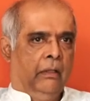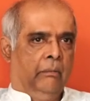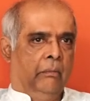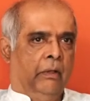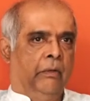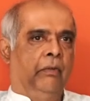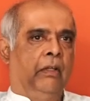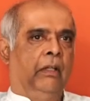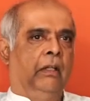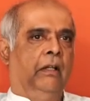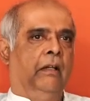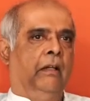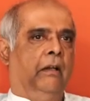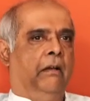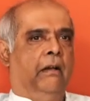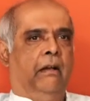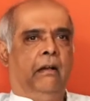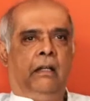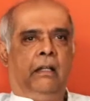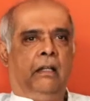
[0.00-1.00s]
But we
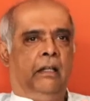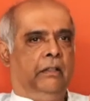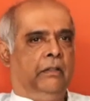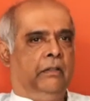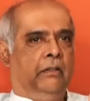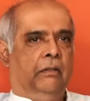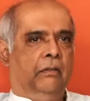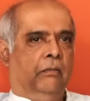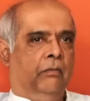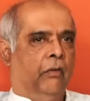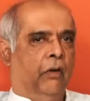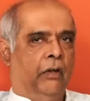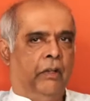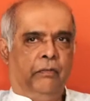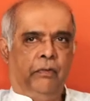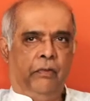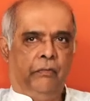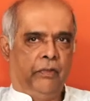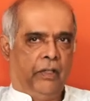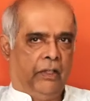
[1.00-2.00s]
needed at least 40,
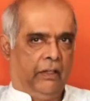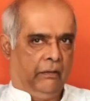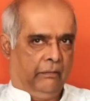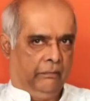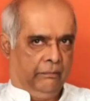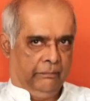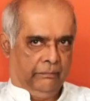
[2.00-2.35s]
50.